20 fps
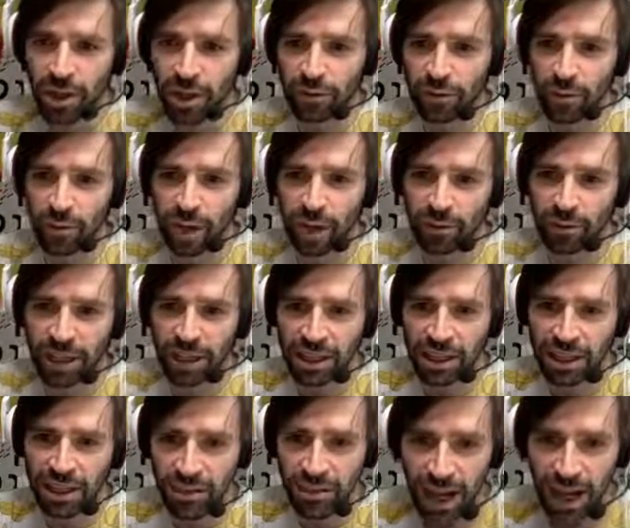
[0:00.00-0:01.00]
We've gone
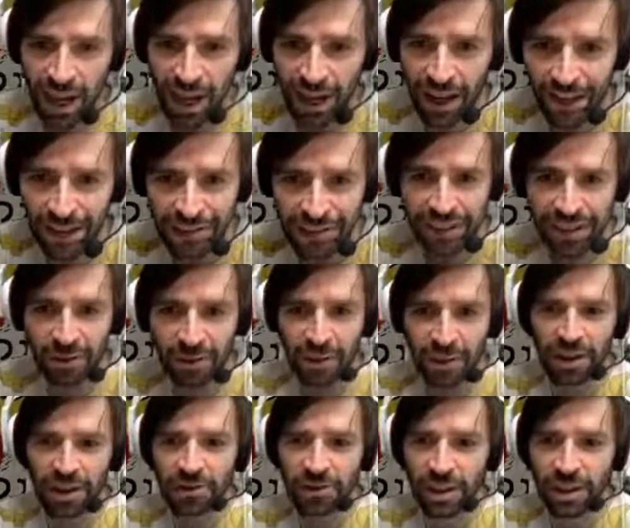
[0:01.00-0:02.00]
quite a bit over, but I'm
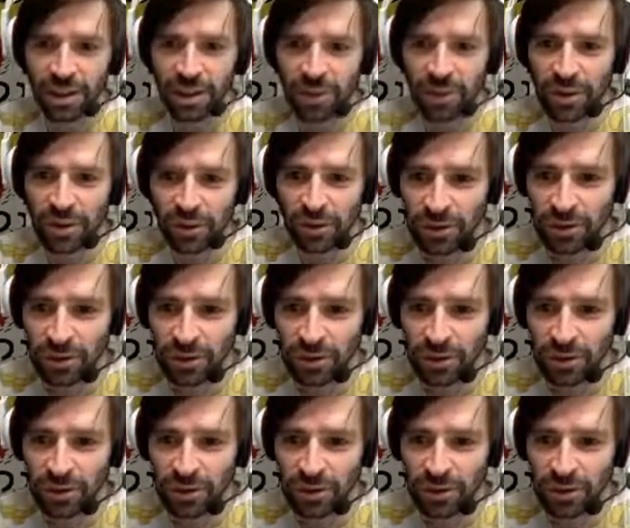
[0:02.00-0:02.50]
going to let Maha